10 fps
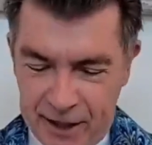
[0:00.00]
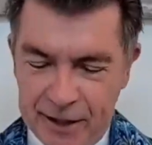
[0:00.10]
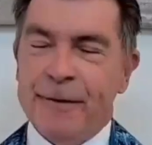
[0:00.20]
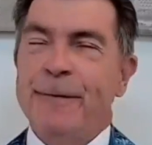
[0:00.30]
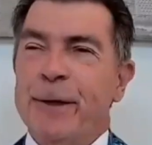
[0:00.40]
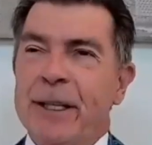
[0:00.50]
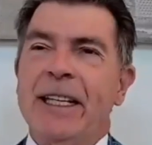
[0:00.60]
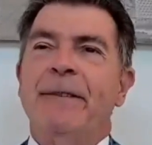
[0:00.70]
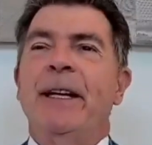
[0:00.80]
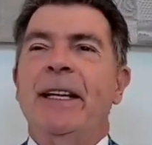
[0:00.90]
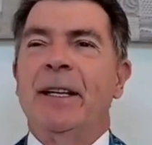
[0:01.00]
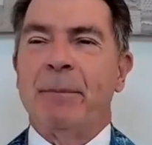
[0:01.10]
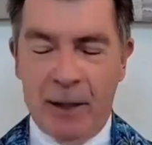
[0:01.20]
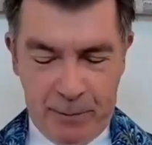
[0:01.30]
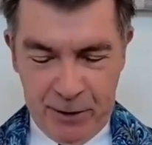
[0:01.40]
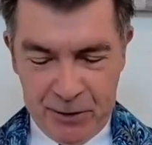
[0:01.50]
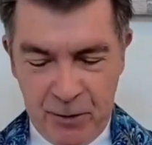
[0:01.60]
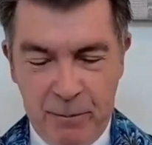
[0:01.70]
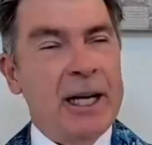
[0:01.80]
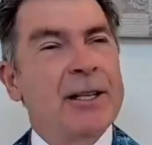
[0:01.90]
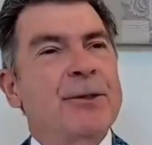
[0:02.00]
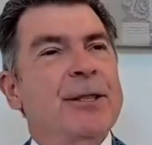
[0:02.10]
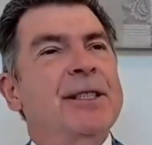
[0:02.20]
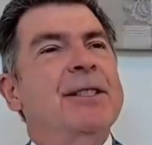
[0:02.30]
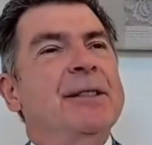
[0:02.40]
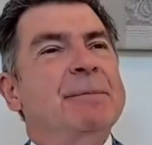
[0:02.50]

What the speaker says: unforgiving in my personal boundaries,